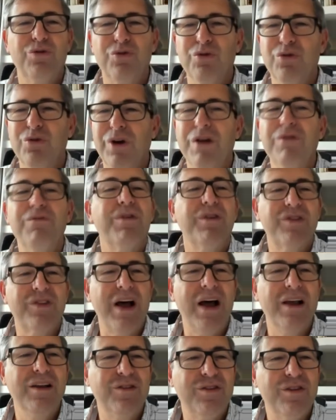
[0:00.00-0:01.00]
to
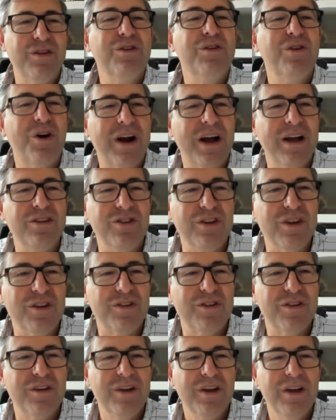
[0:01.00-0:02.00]
emphasize your
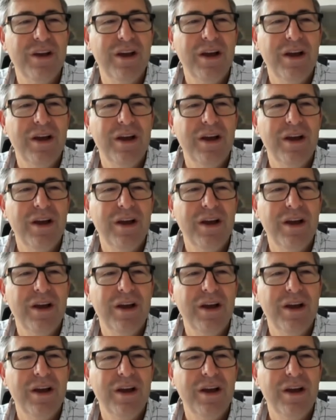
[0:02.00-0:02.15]
ideas.